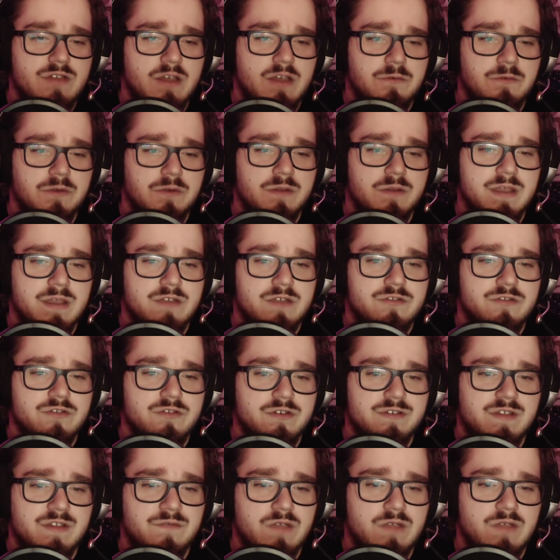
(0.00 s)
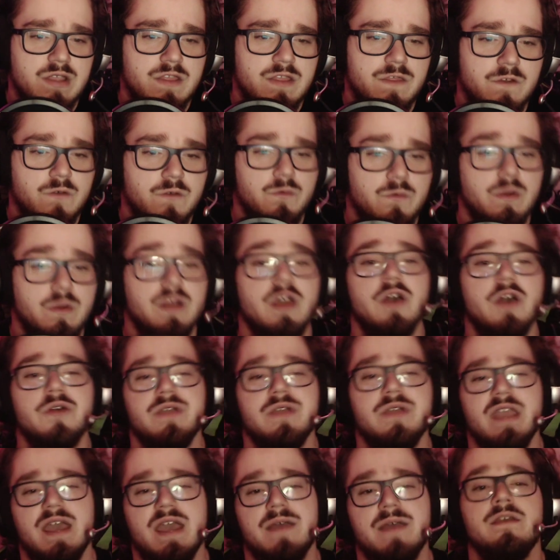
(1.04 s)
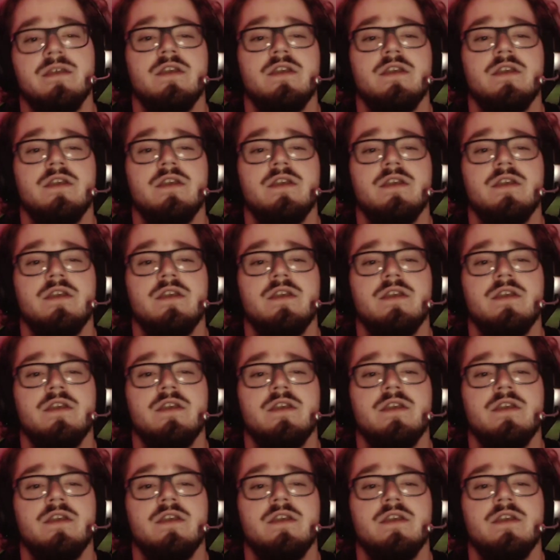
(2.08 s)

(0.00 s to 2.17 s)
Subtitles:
I want to make sure because I forget the third one. Oh, yeah.